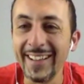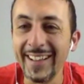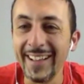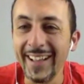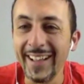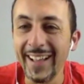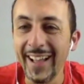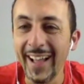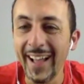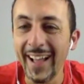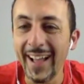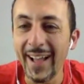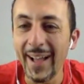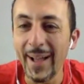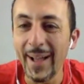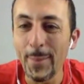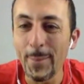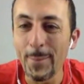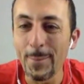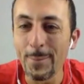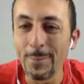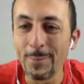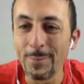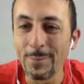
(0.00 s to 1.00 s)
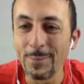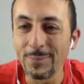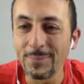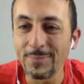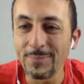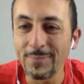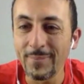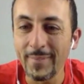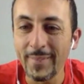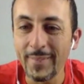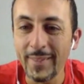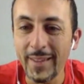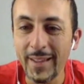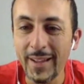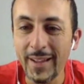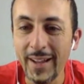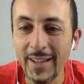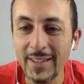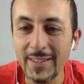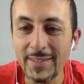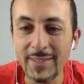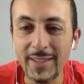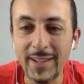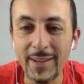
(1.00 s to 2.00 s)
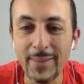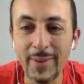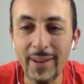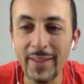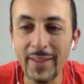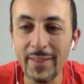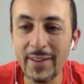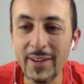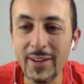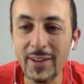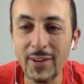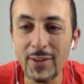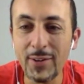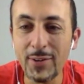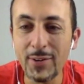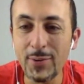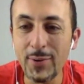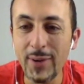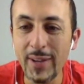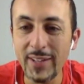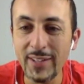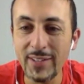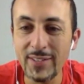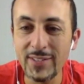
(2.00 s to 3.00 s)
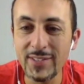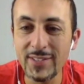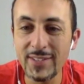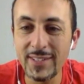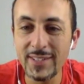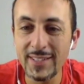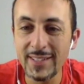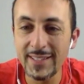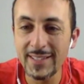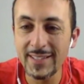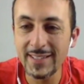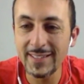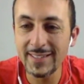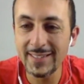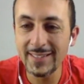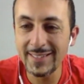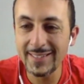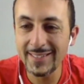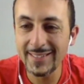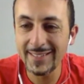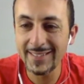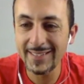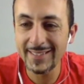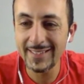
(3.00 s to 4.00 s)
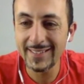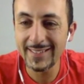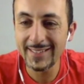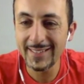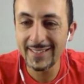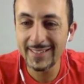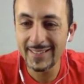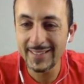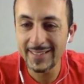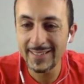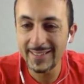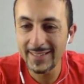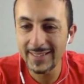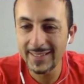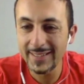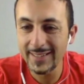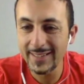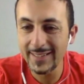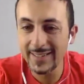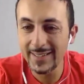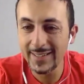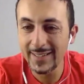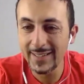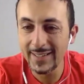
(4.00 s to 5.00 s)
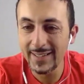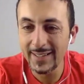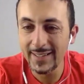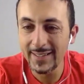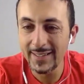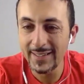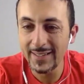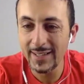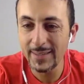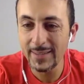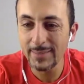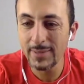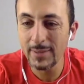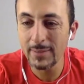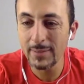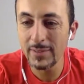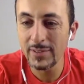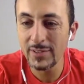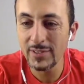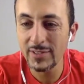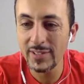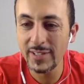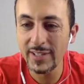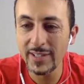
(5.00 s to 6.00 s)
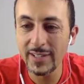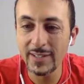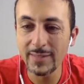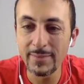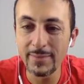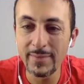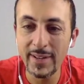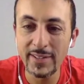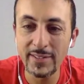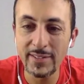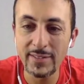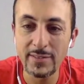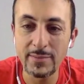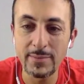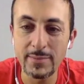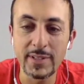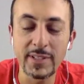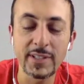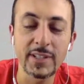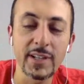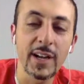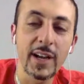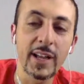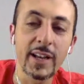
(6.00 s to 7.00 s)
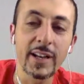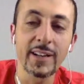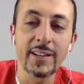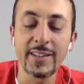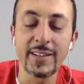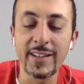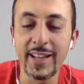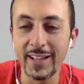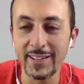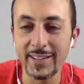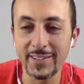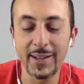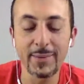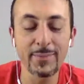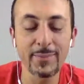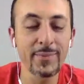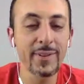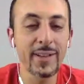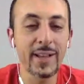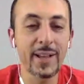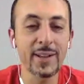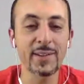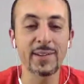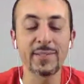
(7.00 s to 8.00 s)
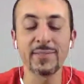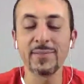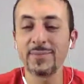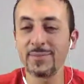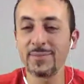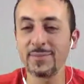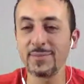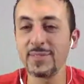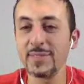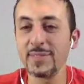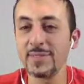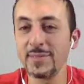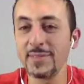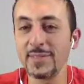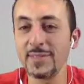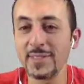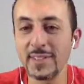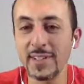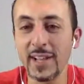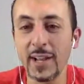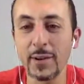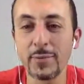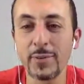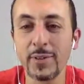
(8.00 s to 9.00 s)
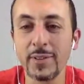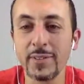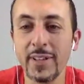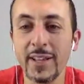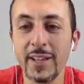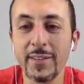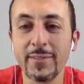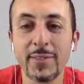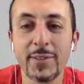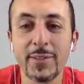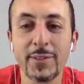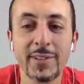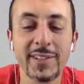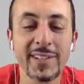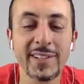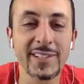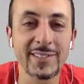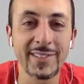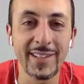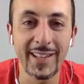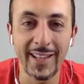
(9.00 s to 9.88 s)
Awesome. Does anybody have any questions? Like published later message. Got it. Yeah, so I will, Dave. No worries.